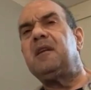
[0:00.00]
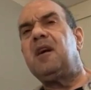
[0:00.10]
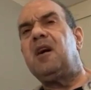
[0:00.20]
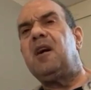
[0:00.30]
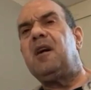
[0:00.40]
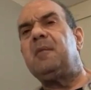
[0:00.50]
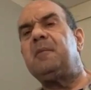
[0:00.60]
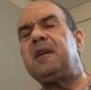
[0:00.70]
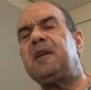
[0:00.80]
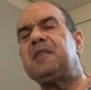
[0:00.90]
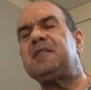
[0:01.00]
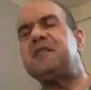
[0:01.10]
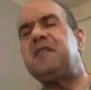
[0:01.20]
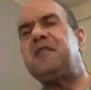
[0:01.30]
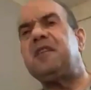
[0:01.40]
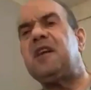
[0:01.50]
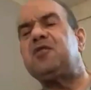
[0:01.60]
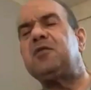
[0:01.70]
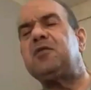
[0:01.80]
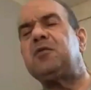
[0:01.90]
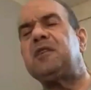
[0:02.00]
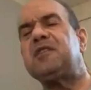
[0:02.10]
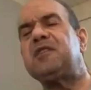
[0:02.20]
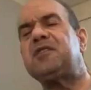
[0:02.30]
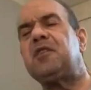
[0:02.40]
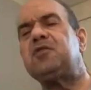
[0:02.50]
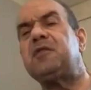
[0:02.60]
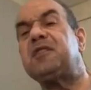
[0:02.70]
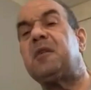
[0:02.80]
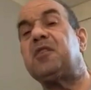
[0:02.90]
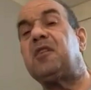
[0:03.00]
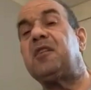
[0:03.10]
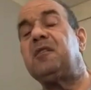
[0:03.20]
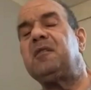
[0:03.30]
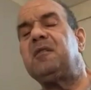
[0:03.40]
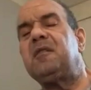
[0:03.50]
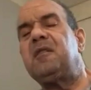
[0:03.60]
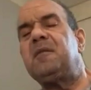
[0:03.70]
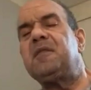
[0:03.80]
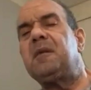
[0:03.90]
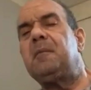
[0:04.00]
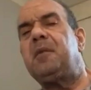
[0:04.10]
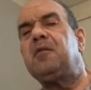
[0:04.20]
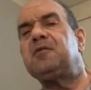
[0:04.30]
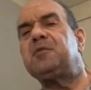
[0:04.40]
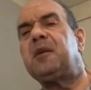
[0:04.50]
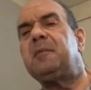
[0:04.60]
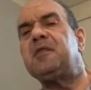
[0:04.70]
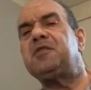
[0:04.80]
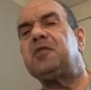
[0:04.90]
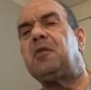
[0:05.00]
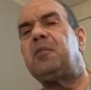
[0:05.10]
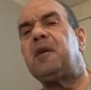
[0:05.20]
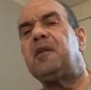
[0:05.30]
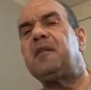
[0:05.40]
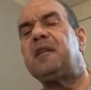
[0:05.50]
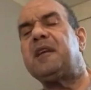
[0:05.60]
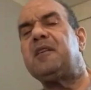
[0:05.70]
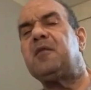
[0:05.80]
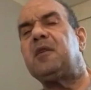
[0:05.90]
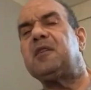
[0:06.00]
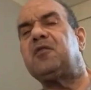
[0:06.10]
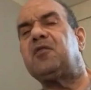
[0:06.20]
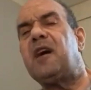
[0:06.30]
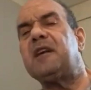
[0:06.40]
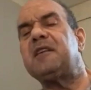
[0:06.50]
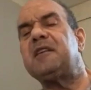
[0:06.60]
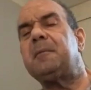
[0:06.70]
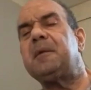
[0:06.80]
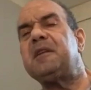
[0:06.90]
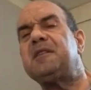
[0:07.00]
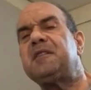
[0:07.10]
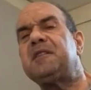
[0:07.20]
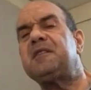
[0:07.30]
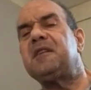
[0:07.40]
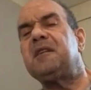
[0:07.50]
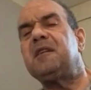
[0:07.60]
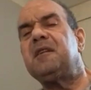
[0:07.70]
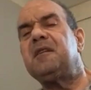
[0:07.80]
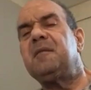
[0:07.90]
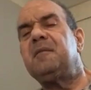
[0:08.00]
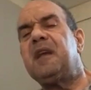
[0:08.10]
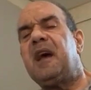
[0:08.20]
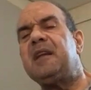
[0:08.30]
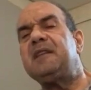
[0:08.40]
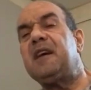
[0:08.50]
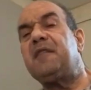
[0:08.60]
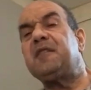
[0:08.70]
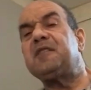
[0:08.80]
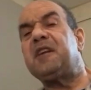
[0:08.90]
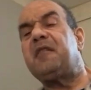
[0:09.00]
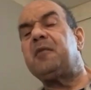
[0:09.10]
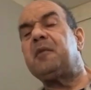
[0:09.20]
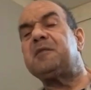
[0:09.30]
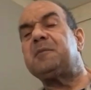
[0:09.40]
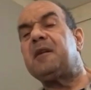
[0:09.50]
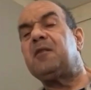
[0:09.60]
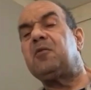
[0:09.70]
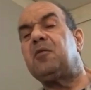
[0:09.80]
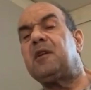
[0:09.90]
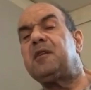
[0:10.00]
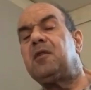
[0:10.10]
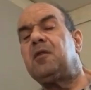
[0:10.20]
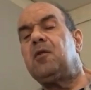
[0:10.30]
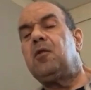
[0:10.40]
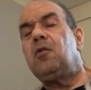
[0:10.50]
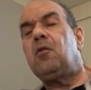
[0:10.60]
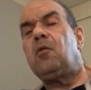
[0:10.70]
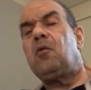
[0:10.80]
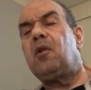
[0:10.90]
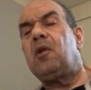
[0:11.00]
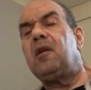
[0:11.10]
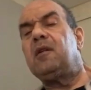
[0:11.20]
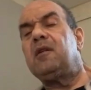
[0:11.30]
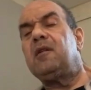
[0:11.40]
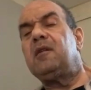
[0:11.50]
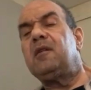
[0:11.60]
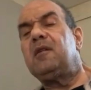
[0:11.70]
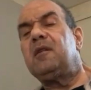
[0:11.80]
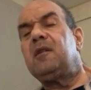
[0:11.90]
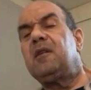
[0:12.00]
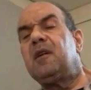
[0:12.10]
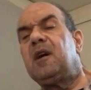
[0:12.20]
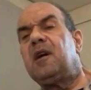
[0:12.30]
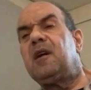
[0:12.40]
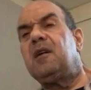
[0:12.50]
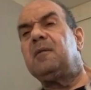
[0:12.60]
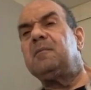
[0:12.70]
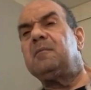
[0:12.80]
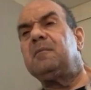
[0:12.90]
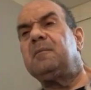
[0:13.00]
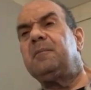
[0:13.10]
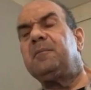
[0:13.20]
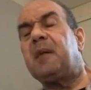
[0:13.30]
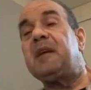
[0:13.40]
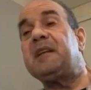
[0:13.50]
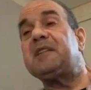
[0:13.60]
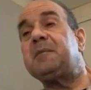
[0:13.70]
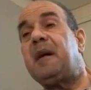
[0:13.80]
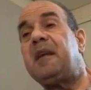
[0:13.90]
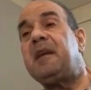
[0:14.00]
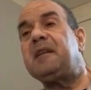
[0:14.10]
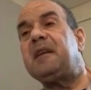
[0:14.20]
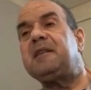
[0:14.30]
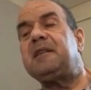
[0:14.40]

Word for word: Uh, because if they try to do this surgery six months earlier, the bones would have been so brittle that they either would have cracked into pieces and definitely severing my spinal cord, or, um, I mean, that, that's about it.